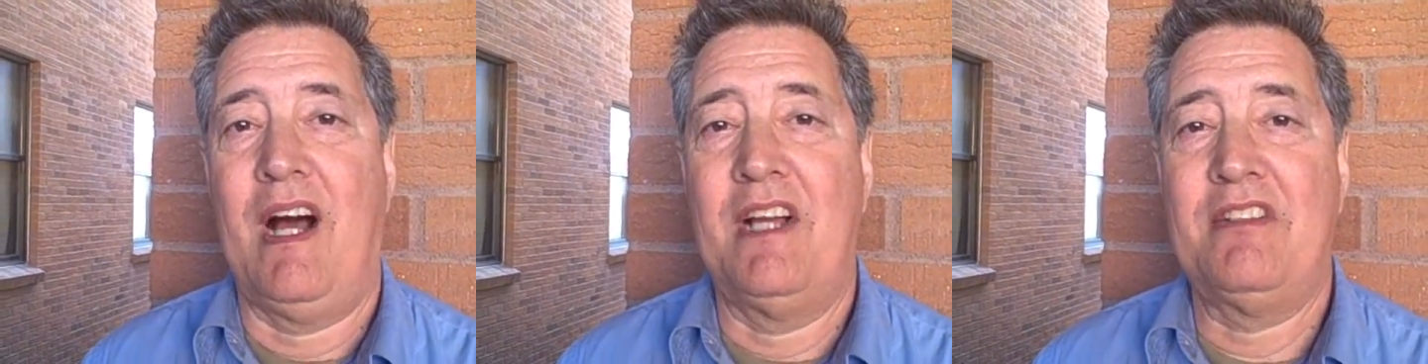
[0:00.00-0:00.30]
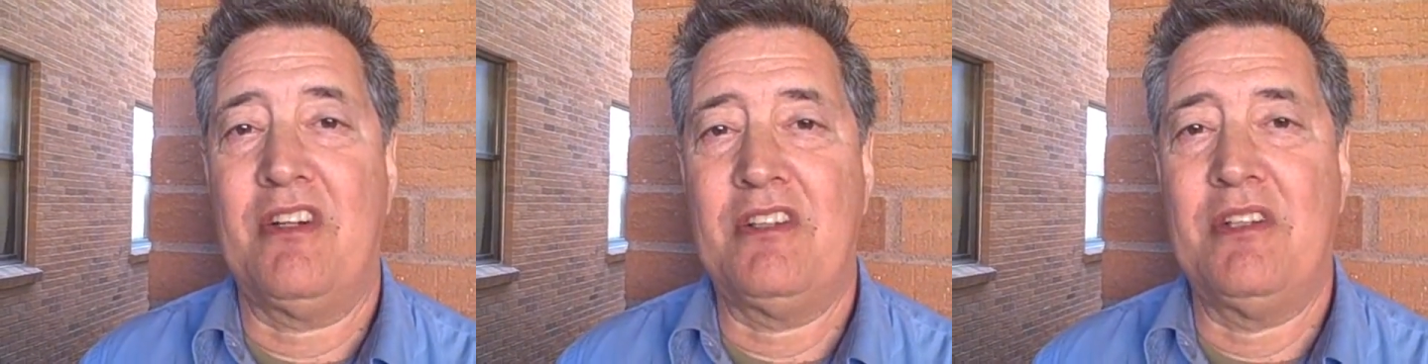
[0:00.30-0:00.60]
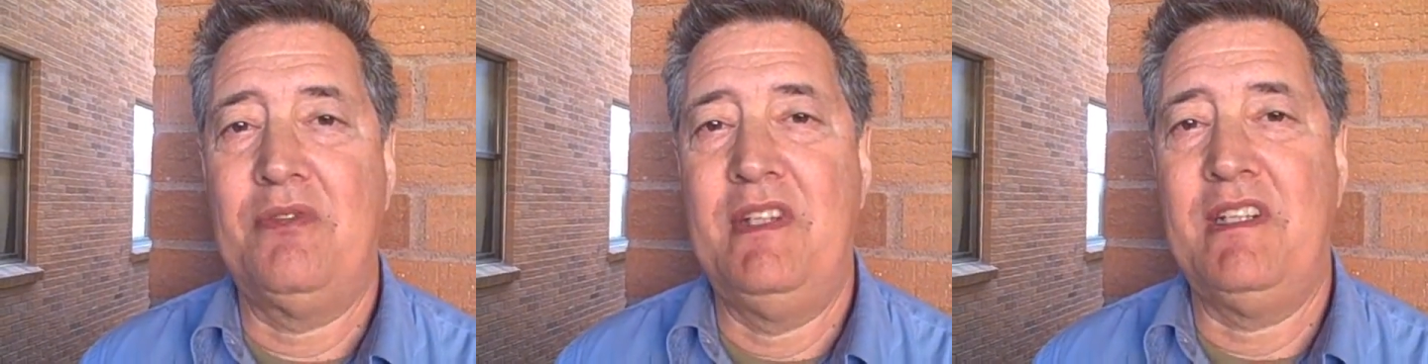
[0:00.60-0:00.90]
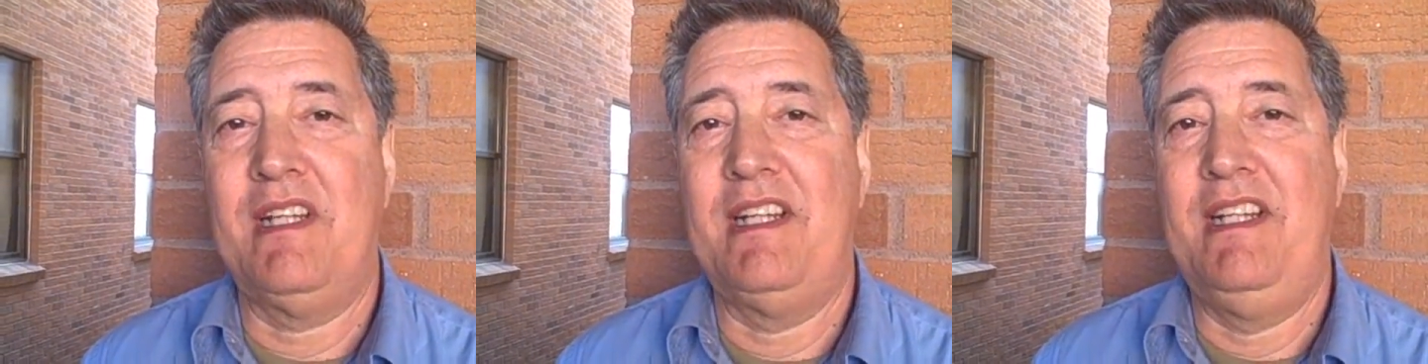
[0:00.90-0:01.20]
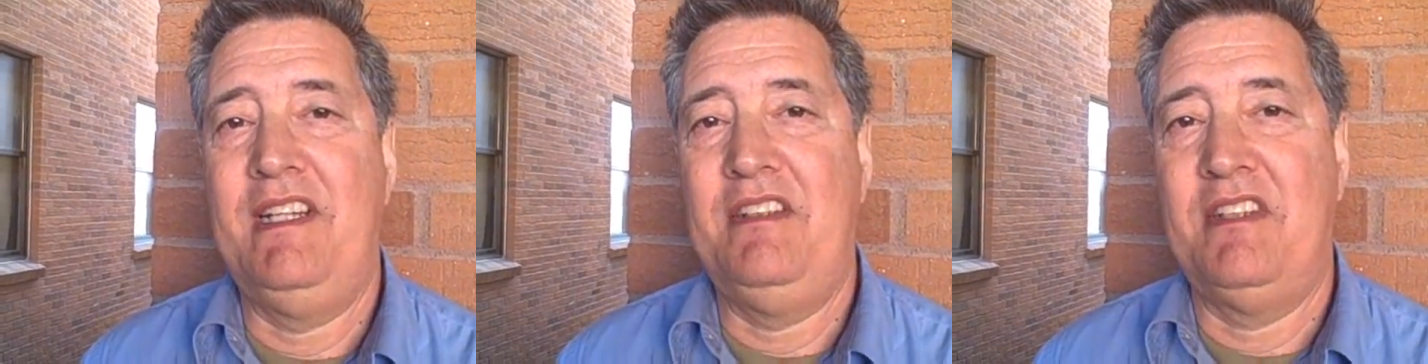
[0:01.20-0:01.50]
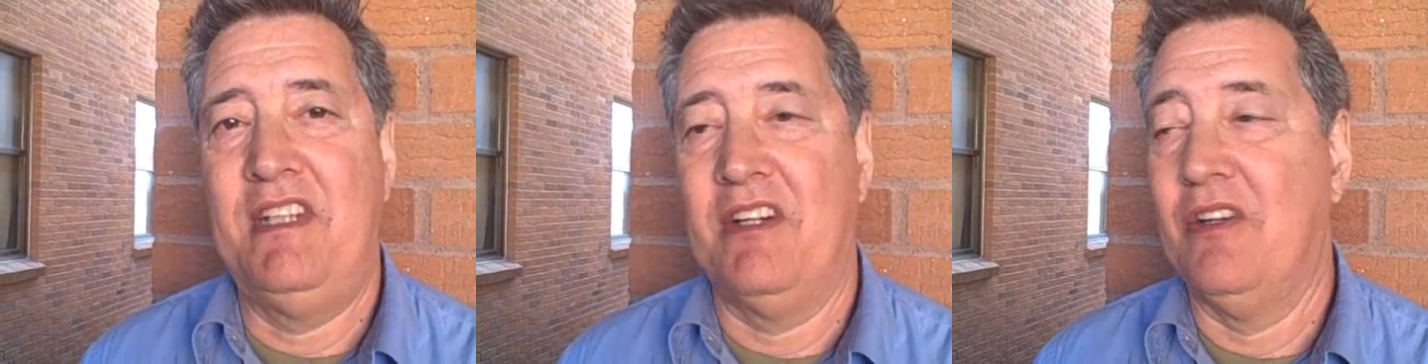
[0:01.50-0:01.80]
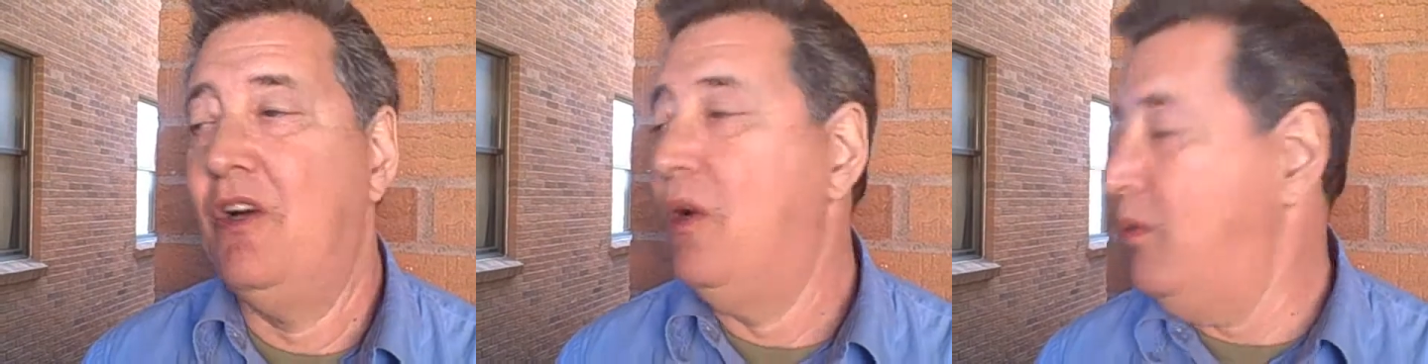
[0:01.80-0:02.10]
I start to feel at ease
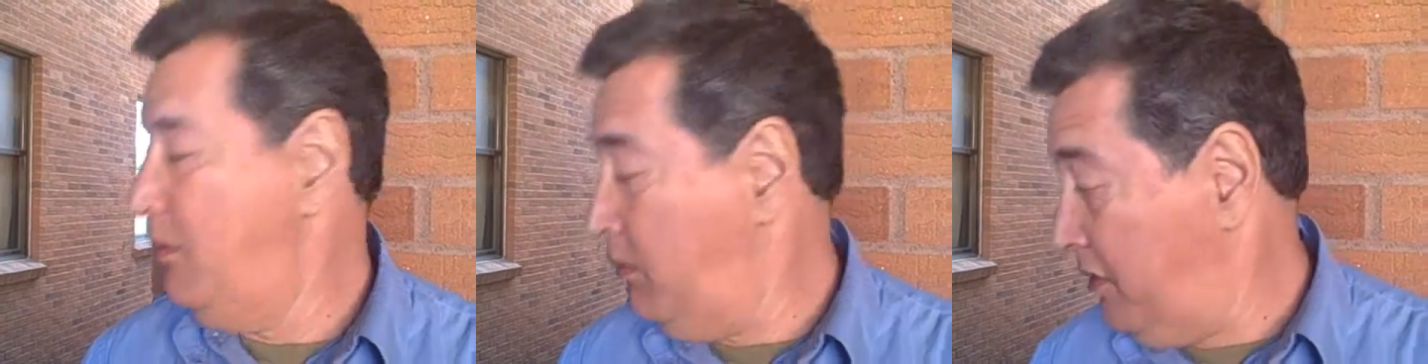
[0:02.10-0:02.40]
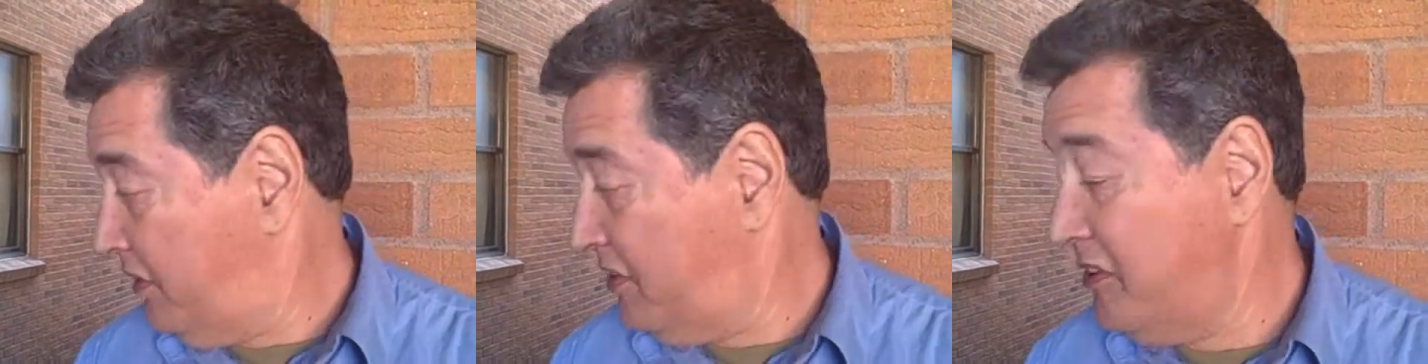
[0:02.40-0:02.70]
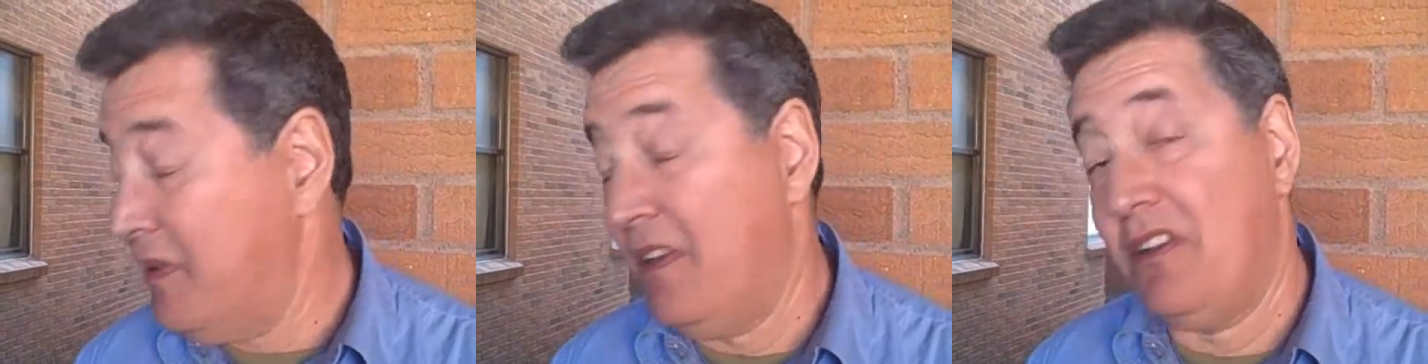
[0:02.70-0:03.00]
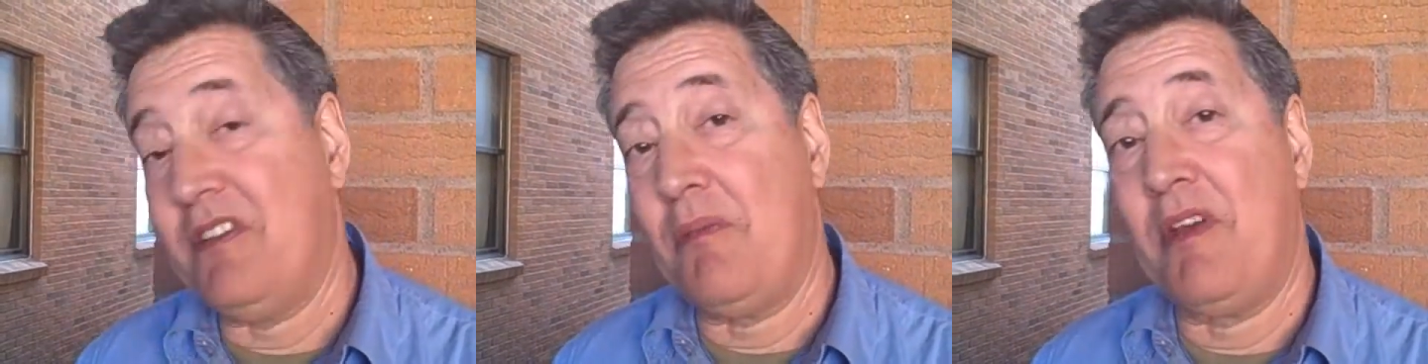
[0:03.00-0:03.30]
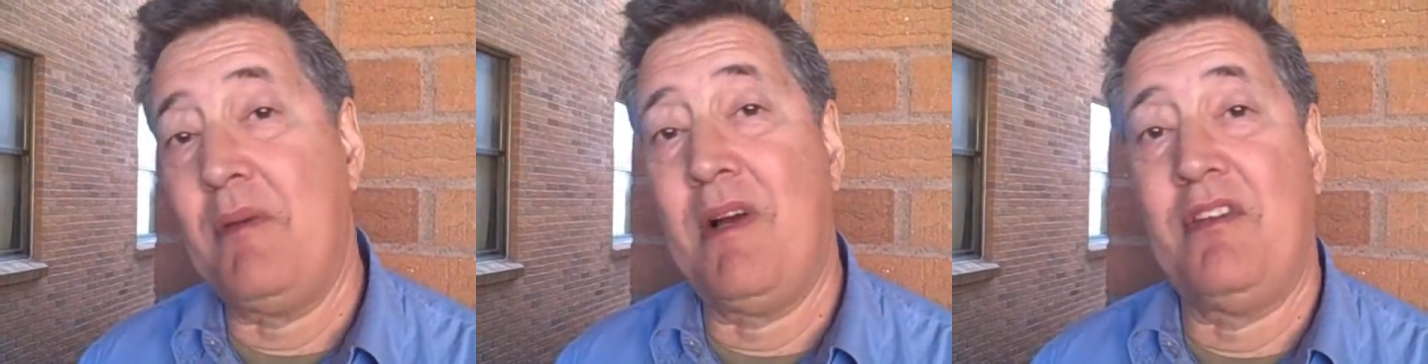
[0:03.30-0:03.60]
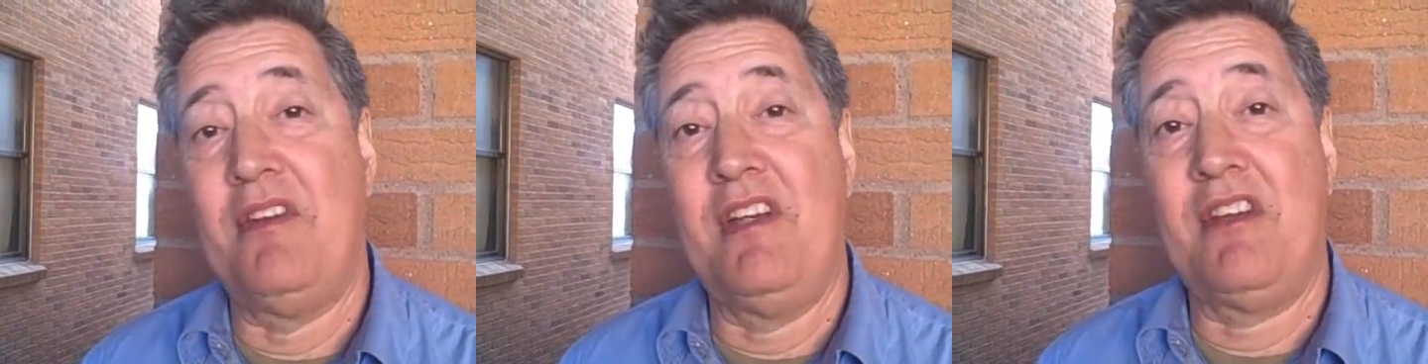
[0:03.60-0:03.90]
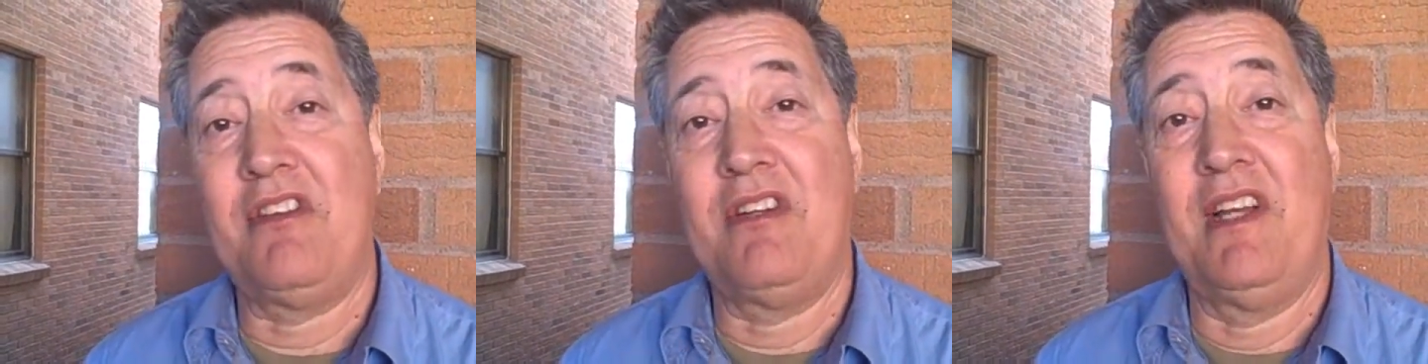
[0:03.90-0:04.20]
here. Excuse me, there's something about the
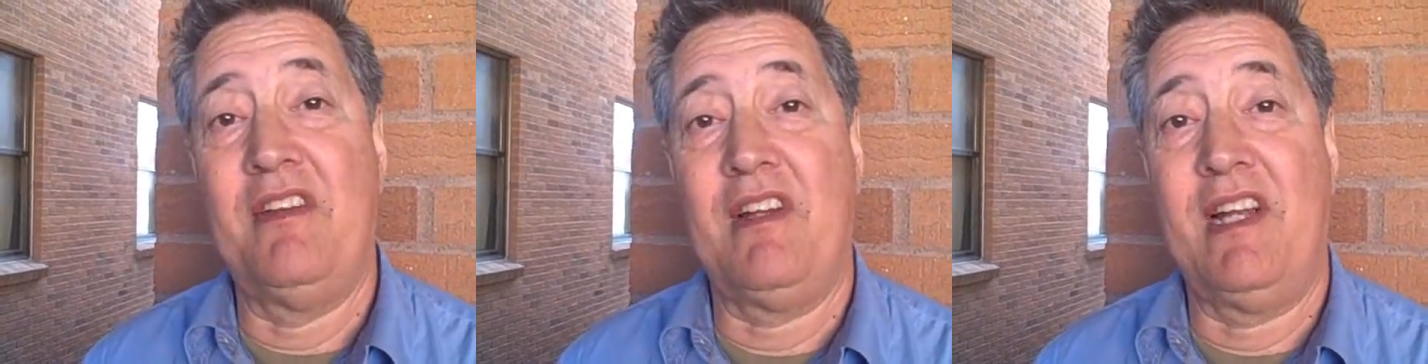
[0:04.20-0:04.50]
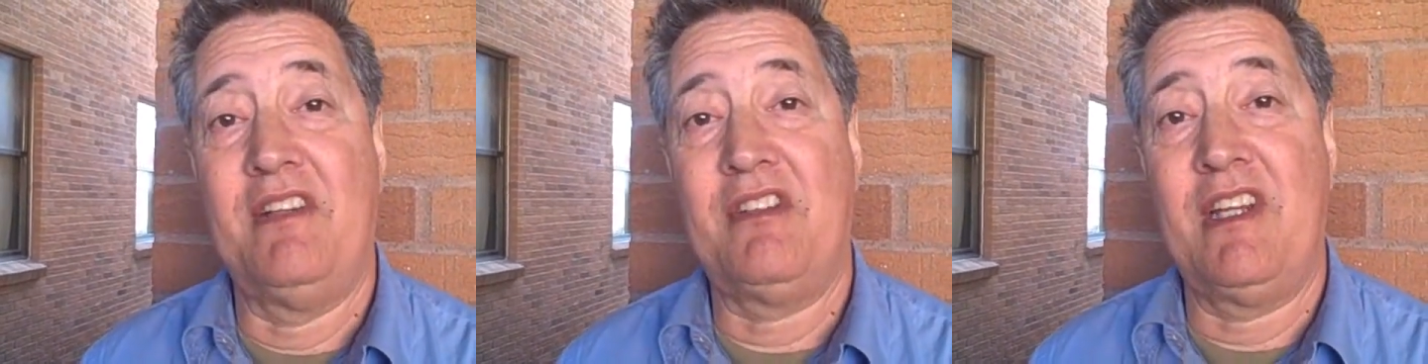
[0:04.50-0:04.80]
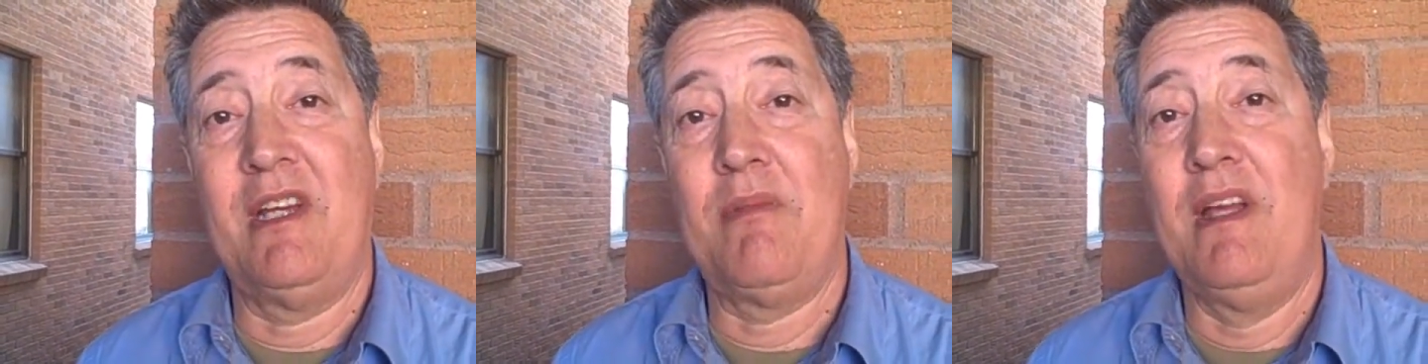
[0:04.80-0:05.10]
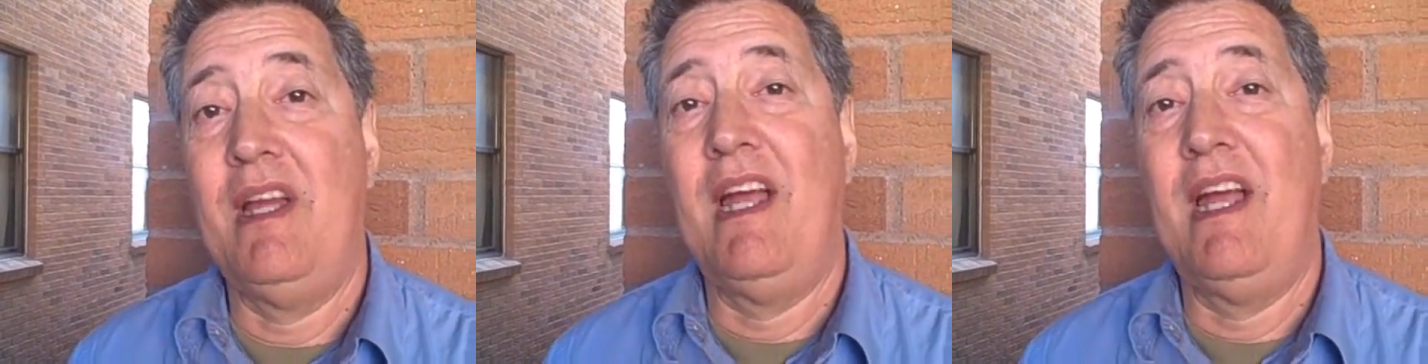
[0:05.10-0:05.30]
desert and the landscape